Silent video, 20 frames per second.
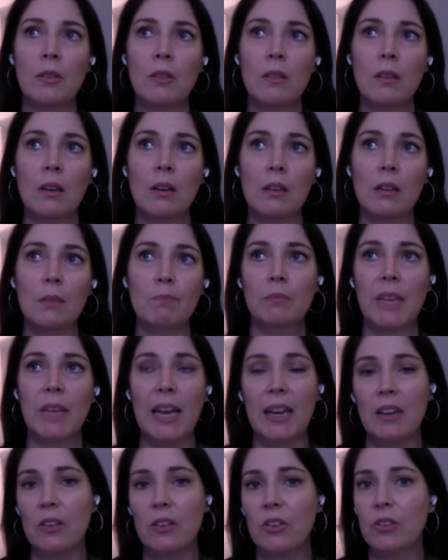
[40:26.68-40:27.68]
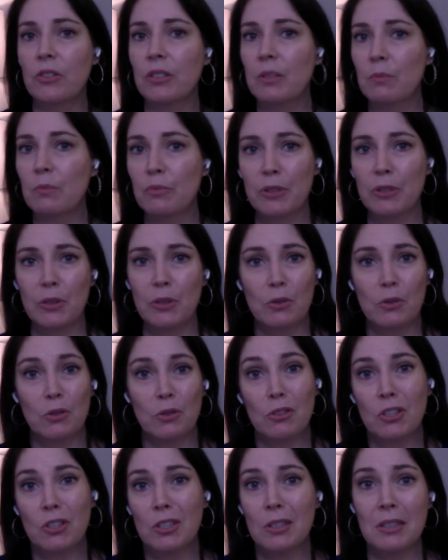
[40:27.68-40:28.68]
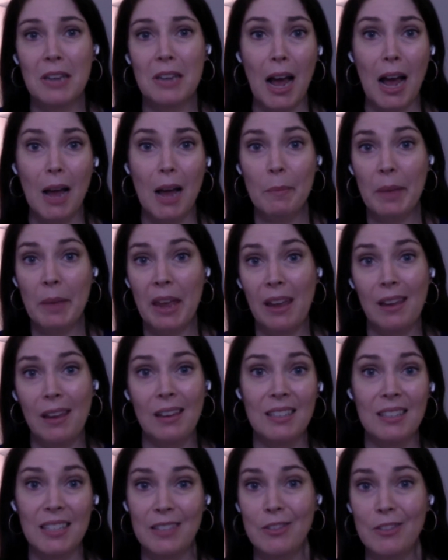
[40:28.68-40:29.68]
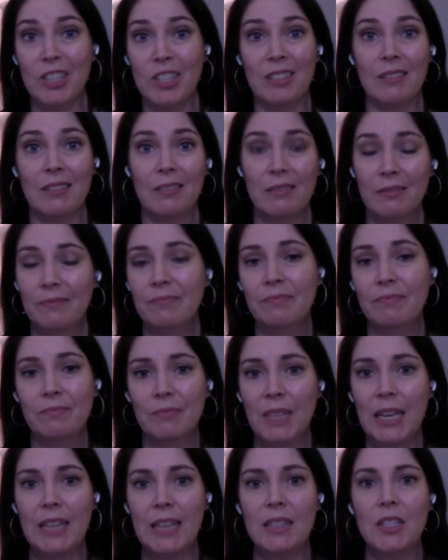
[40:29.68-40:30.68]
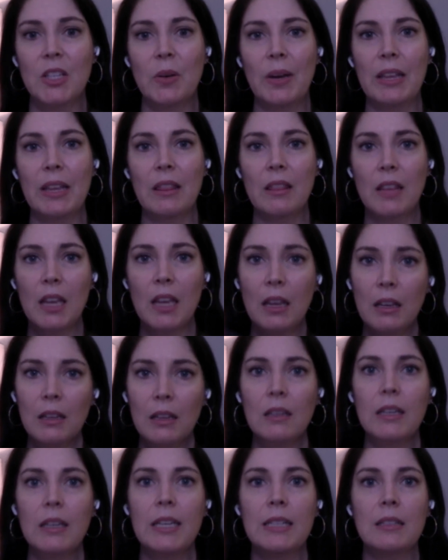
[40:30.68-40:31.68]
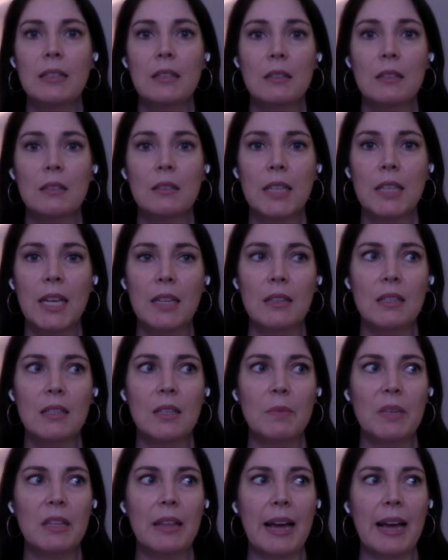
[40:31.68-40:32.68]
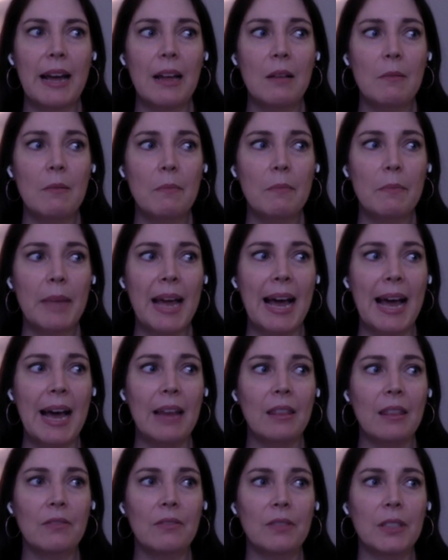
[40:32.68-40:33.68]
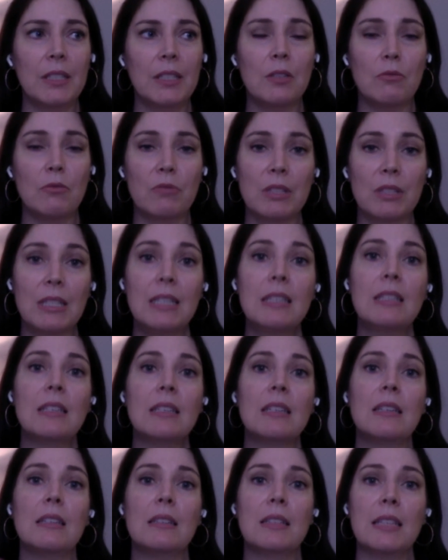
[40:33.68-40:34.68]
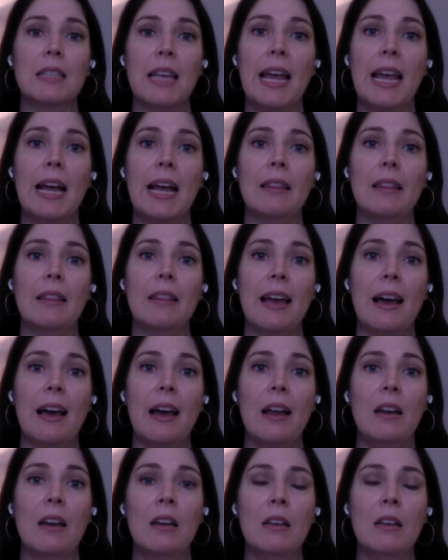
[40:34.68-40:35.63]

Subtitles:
the editors and producers just not paying attention. And so I think it tends to be that path of least resistance, and that